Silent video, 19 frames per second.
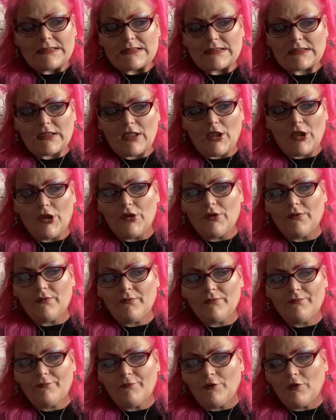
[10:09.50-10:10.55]
So,
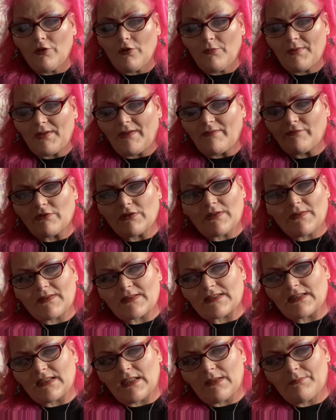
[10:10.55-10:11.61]
we haven't got our
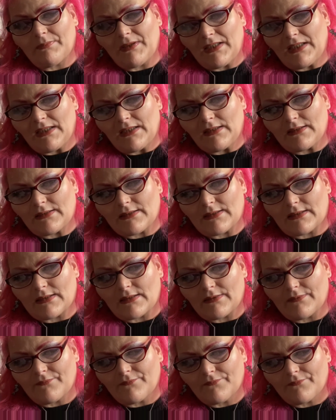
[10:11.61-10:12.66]
sneak peeks.